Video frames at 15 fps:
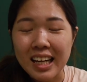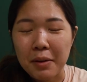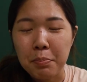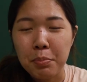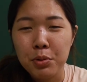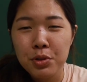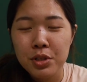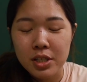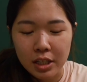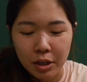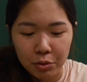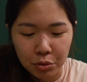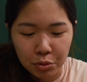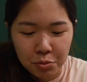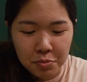like pushed
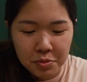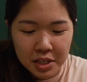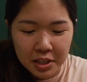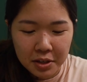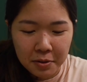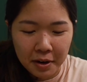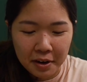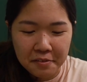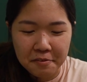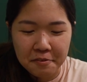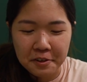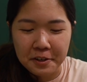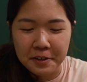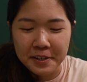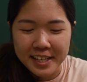up to me quite
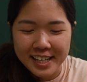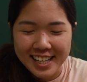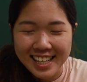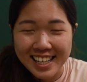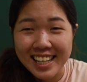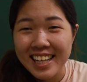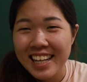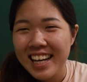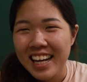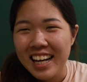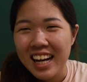frequently,